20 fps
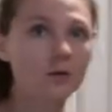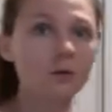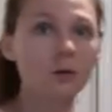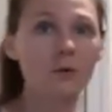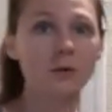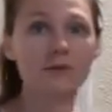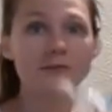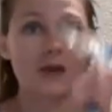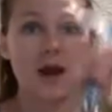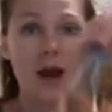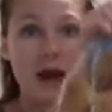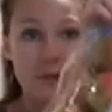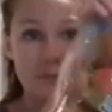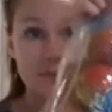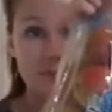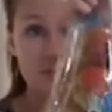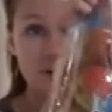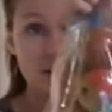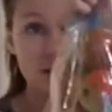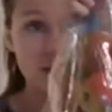Well, we've got
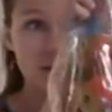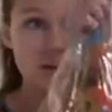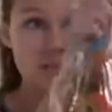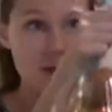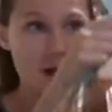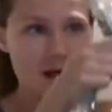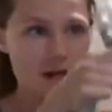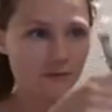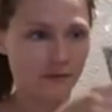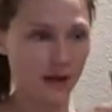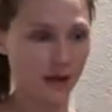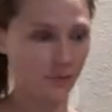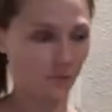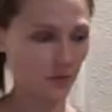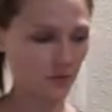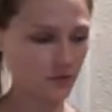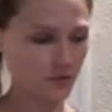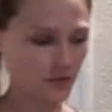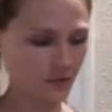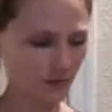a bag of
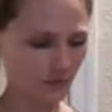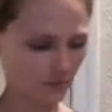apples.